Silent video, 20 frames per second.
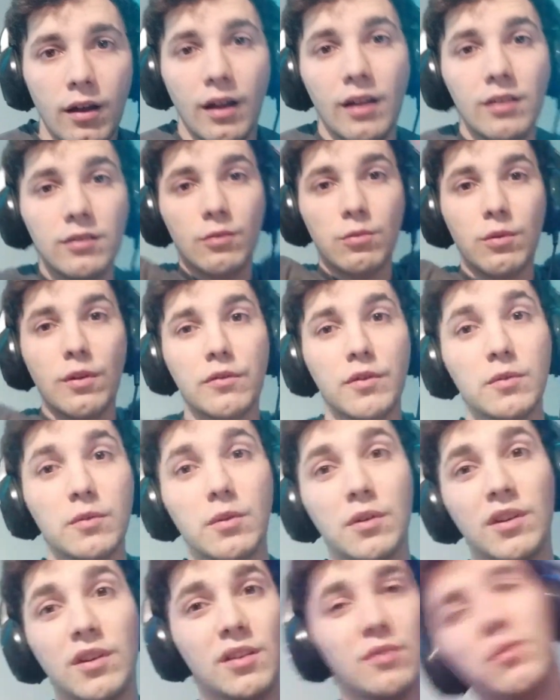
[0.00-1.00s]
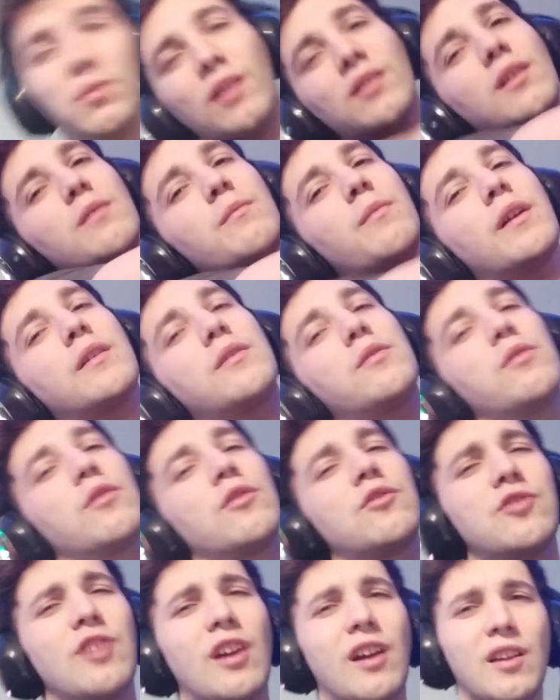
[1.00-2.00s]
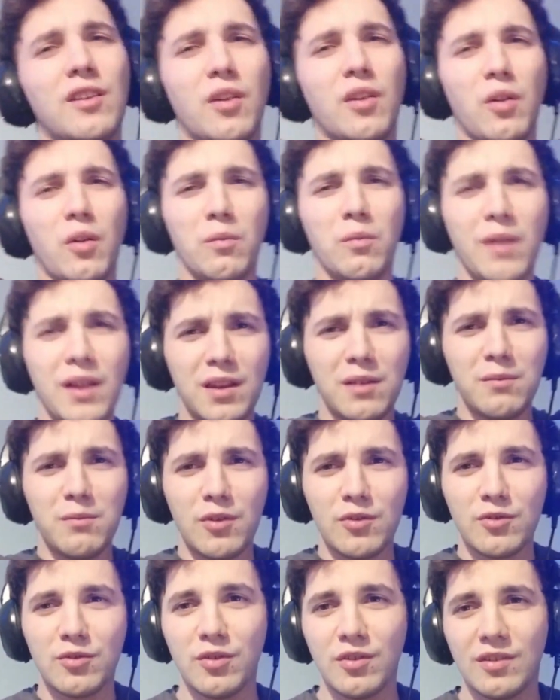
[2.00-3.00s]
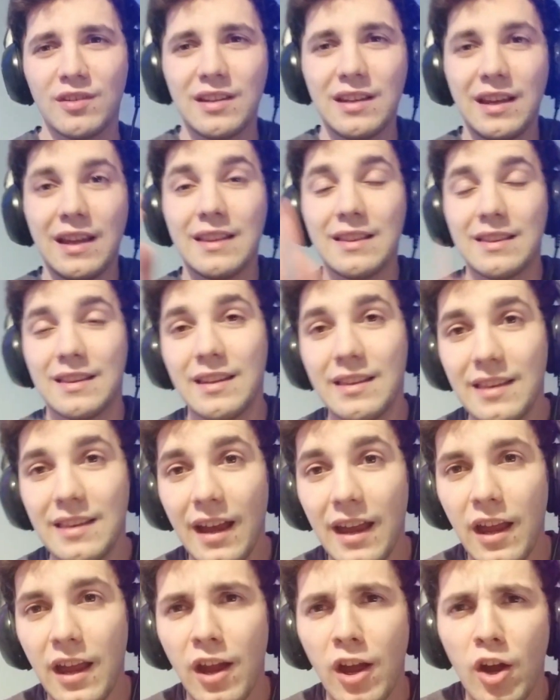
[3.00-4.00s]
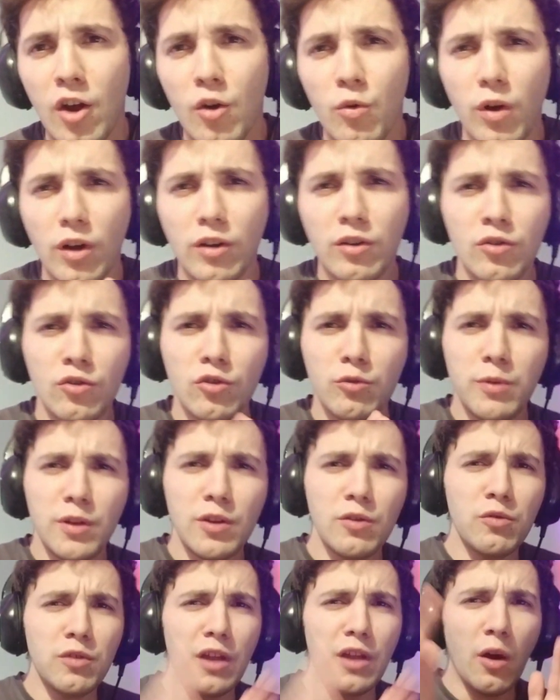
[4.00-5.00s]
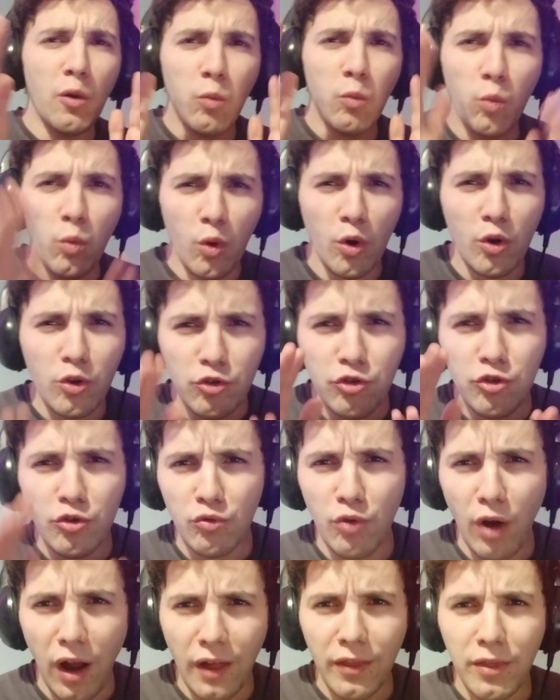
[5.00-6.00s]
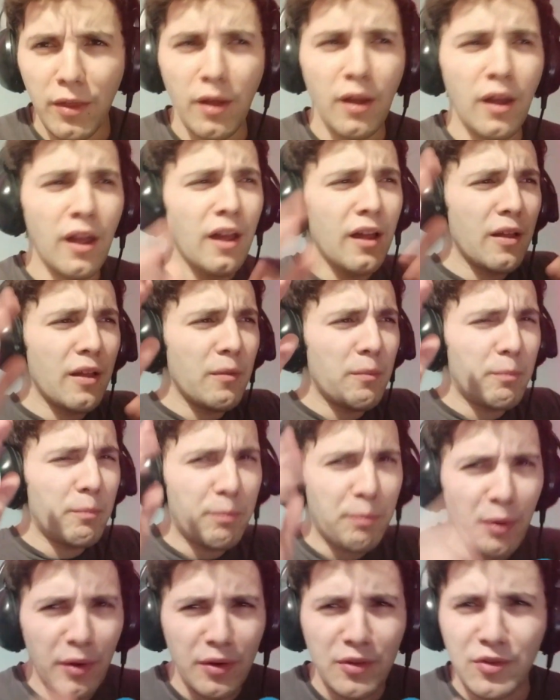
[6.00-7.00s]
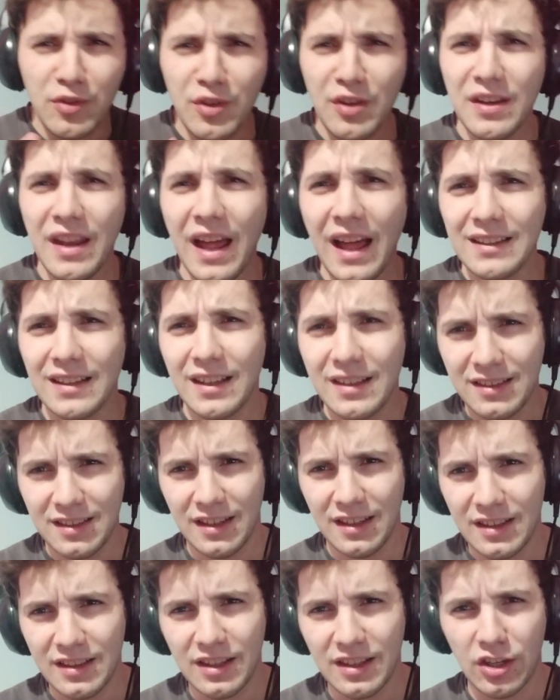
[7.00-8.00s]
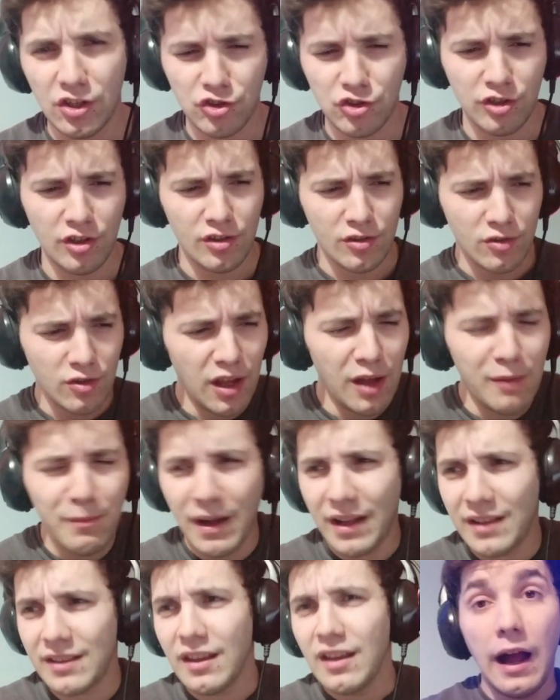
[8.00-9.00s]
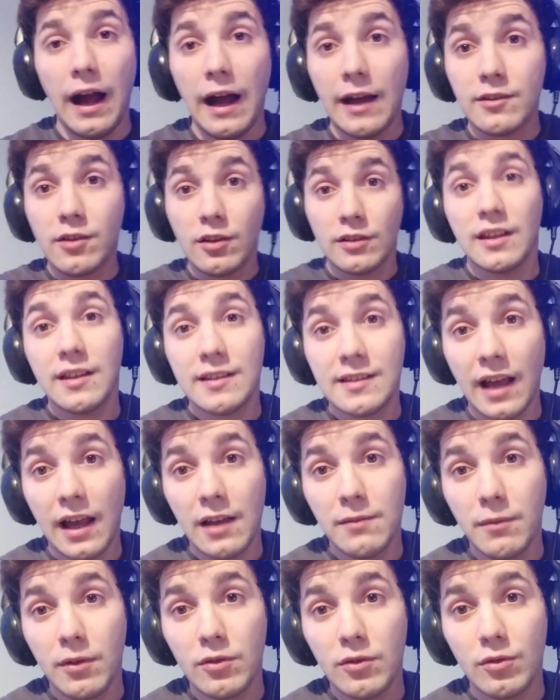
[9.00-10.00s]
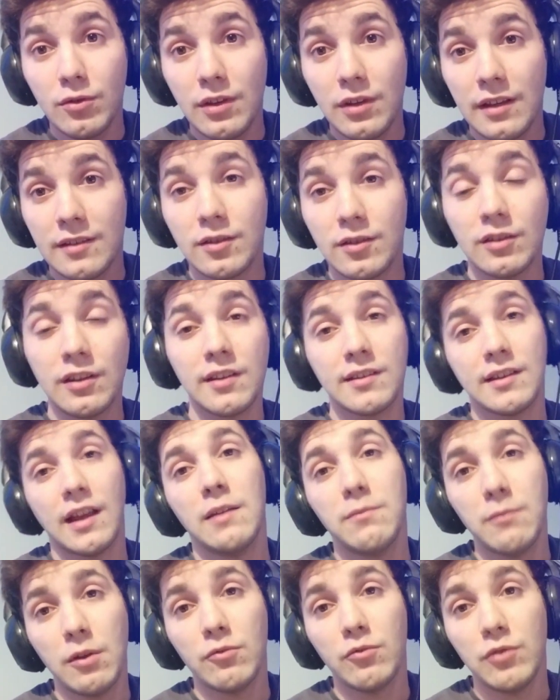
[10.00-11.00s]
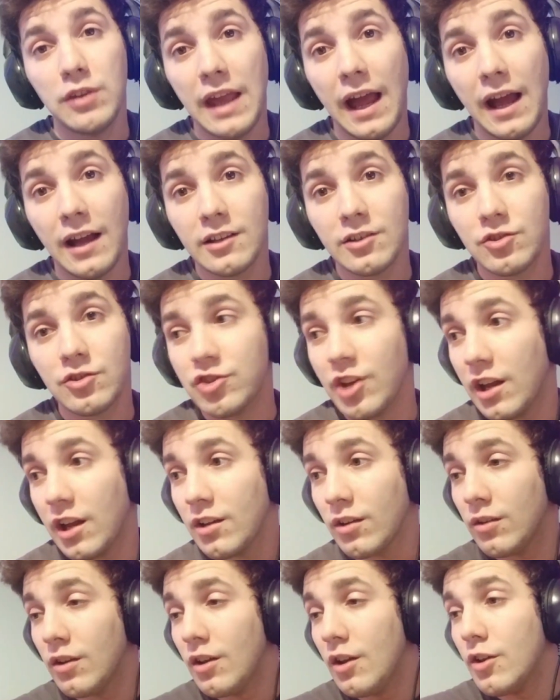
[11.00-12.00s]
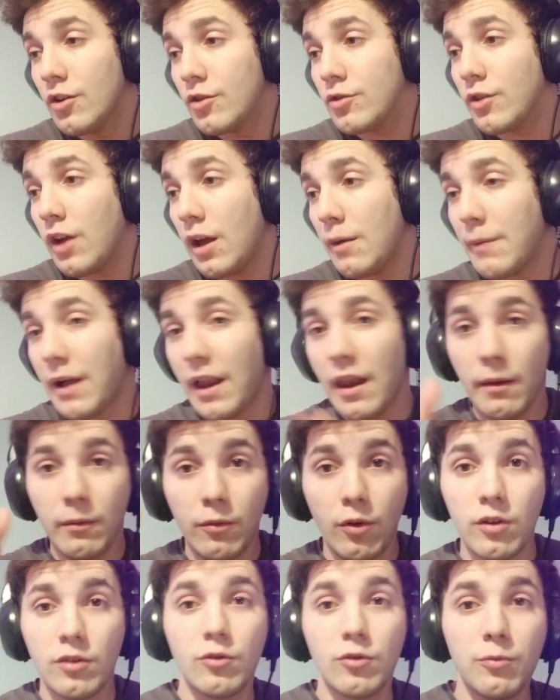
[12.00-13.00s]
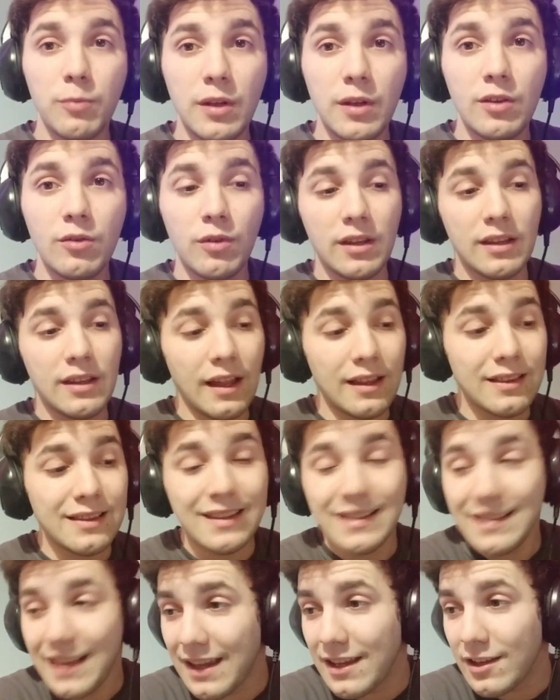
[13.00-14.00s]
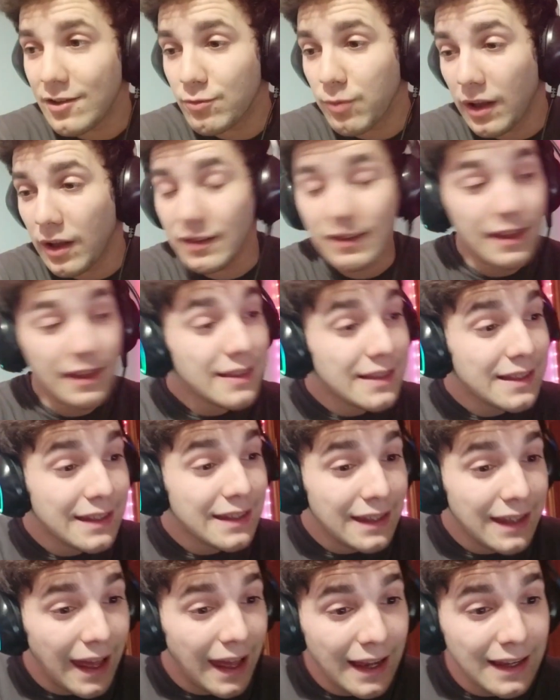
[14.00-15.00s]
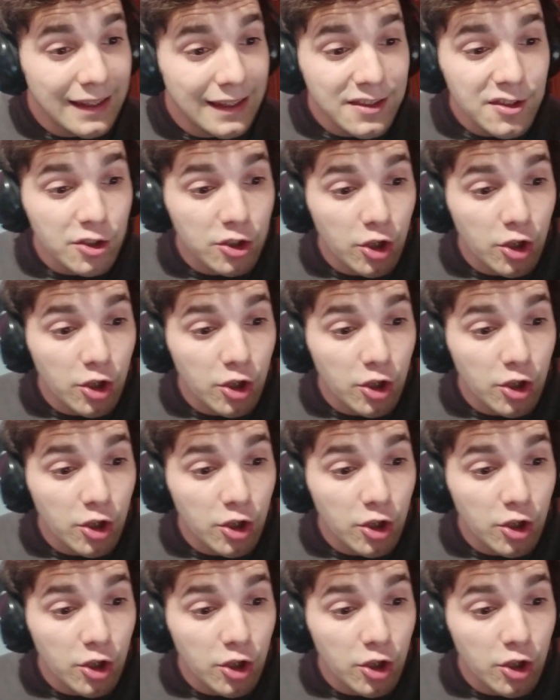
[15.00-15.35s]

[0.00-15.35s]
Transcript: Hello everyone and welcome back to the channel. My name is Gonzii and today we're going to be doing a Would You Rather personality edition. So yeah man, I saw the Sideman do this on the Sideman Reacts channel. So yeah man, I'm going to be doing that today as well. Let's get it, let's